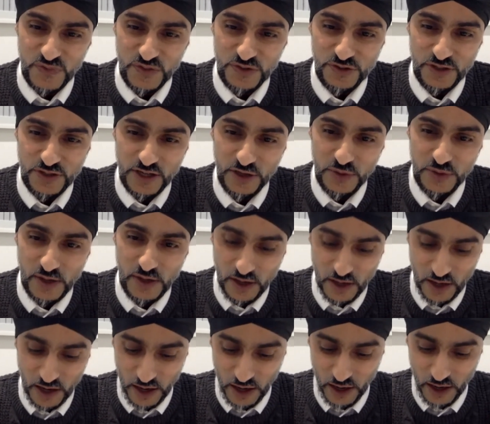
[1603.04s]
So
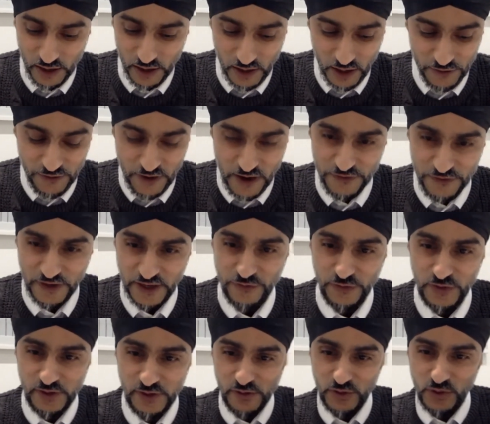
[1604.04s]
I think if
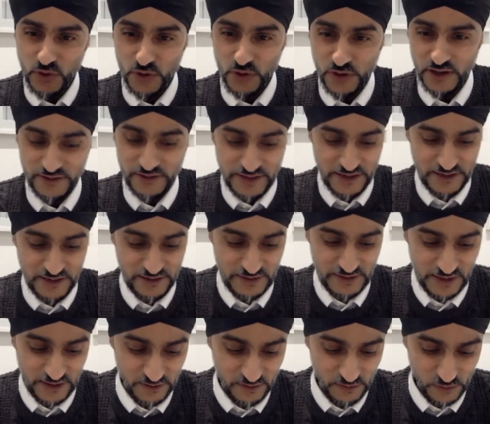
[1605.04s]
we were an organisation
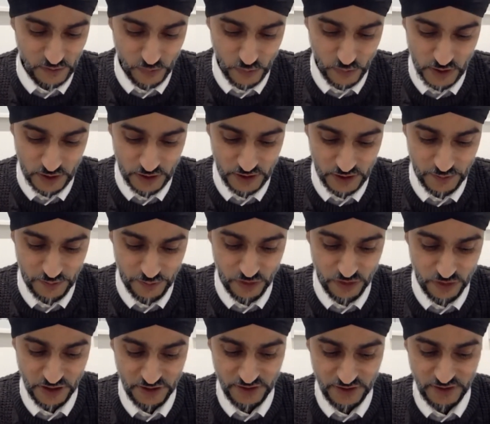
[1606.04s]
that worked in
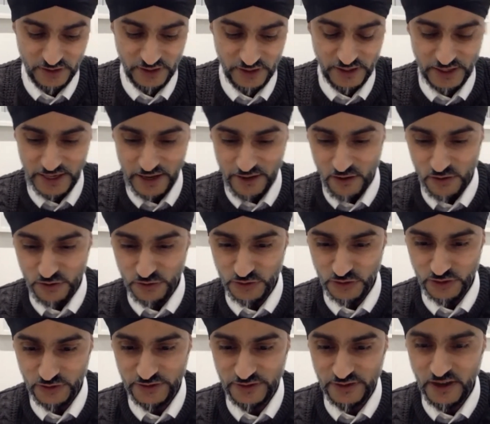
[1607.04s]
projects in our own
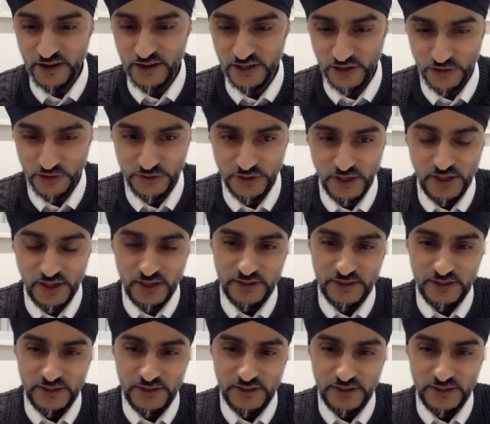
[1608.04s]
sort of silos,